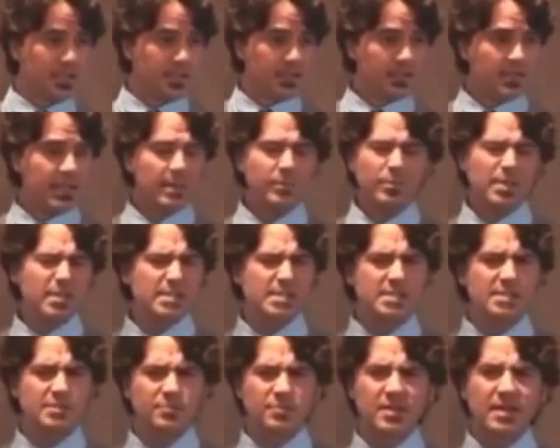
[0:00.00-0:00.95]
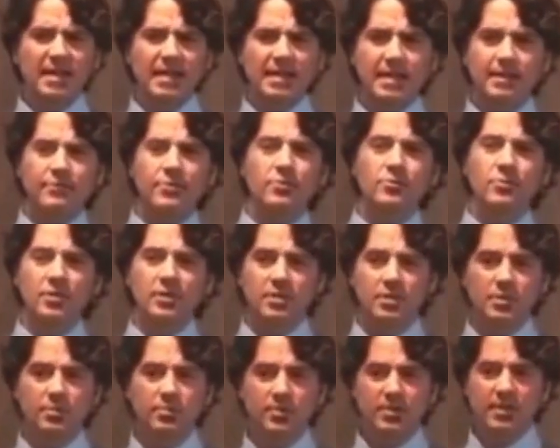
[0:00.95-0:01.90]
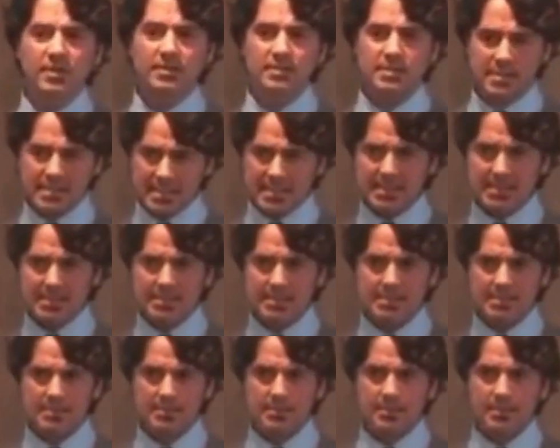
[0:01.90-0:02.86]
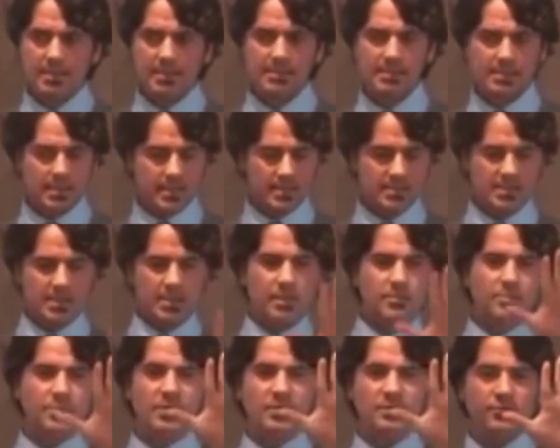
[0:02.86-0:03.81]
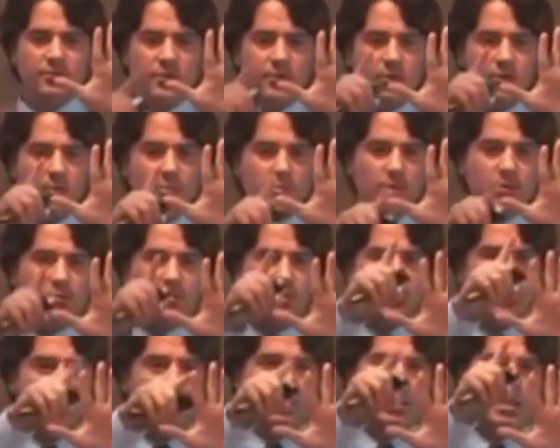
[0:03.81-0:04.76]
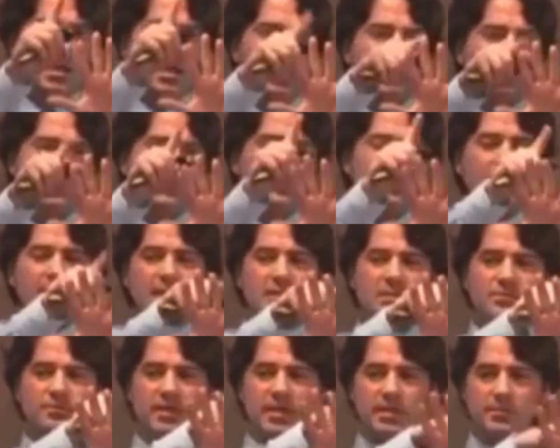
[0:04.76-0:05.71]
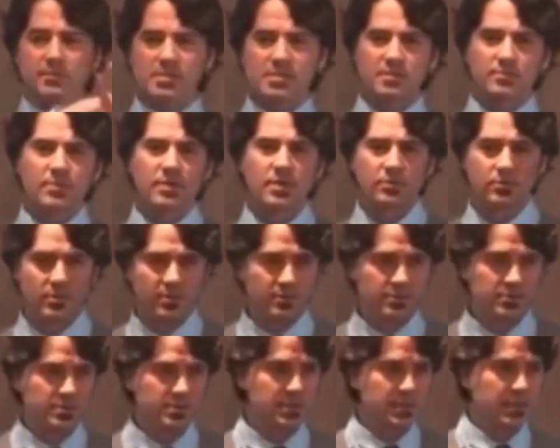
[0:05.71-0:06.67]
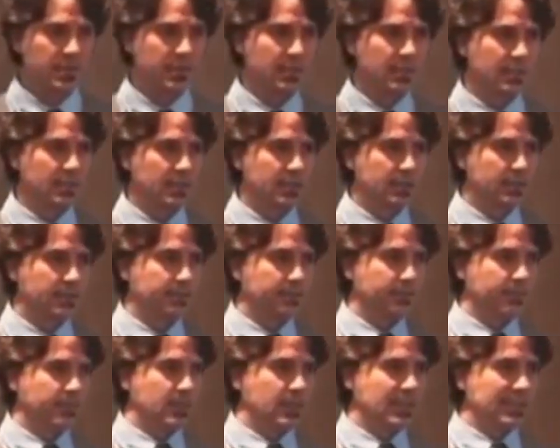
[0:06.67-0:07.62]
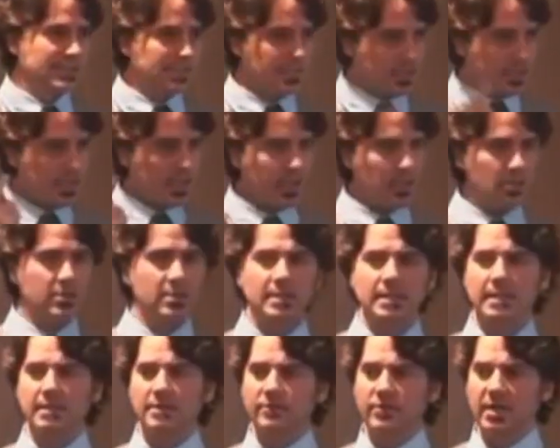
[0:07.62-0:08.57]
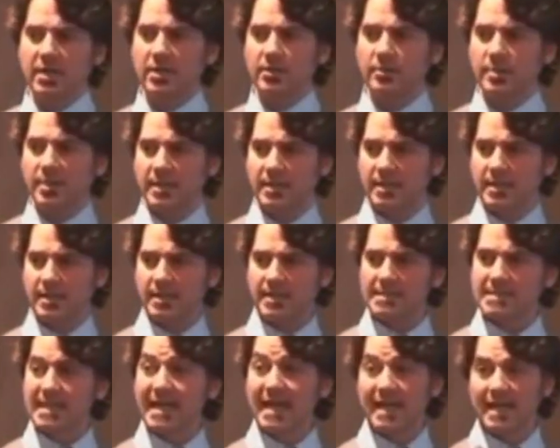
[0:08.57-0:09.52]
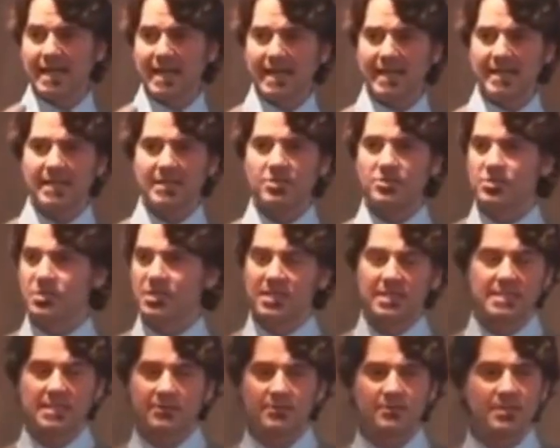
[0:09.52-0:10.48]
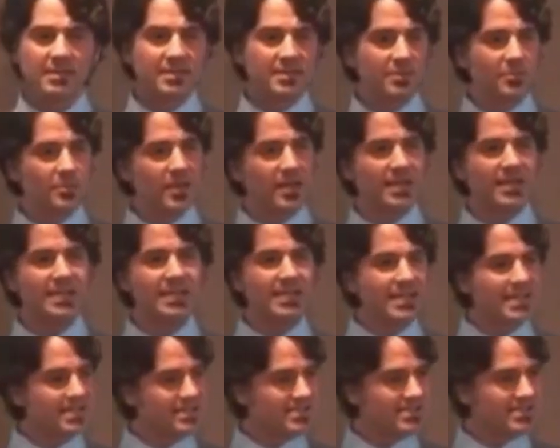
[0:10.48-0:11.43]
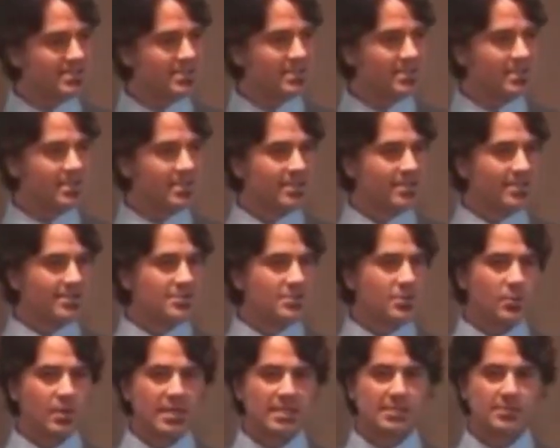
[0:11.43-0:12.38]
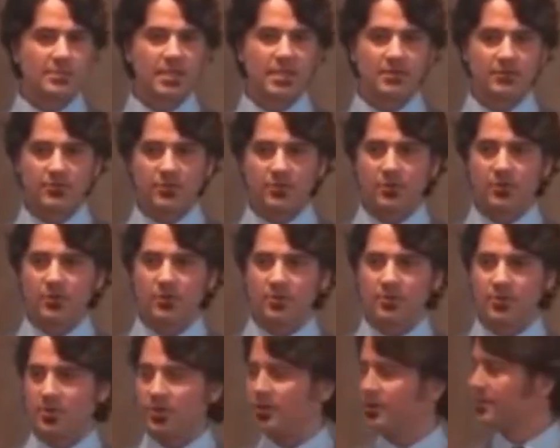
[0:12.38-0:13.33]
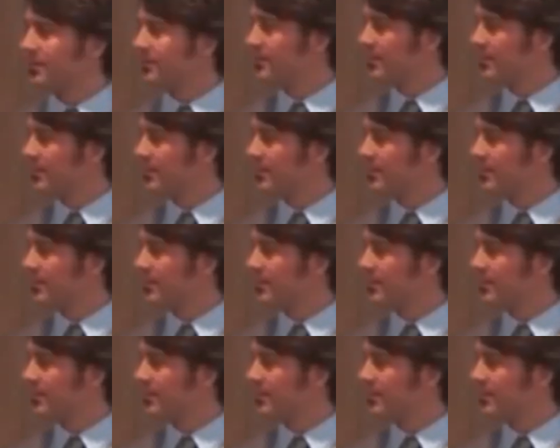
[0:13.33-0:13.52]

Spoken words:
Okay, but it's supplying every one of your blood's needs. It's a complete food. Protein, carbs, fats, vitamins, and minerals. It's in an alkaline environment. It's got high energy. That's everything your body needs. So why does it make you feel horrible?